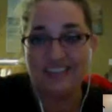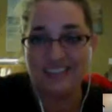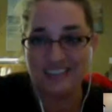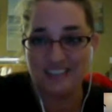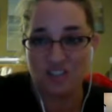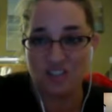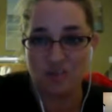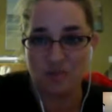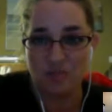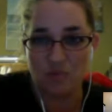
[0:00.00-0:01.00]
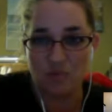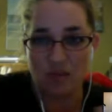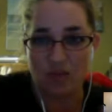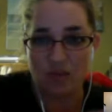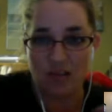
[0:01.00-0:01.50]
as which is why
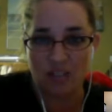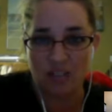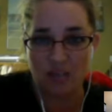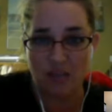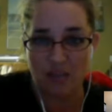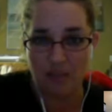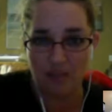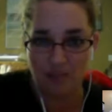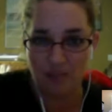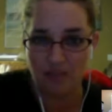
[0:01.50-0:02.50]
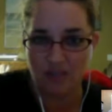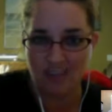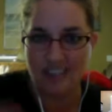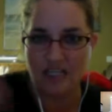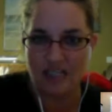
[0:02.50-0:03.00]
you can actually map it, is because
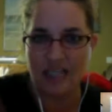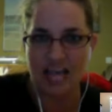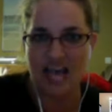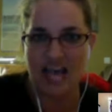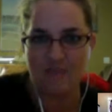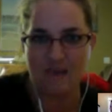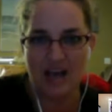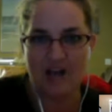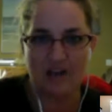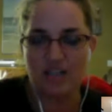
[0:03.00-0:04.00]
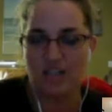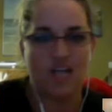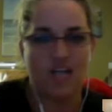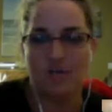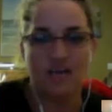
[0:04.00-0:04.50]
it does have a pattern. It's just
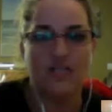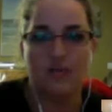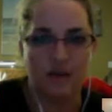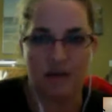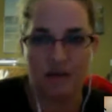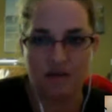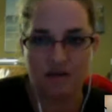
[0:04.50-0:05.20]
not a predictable pattern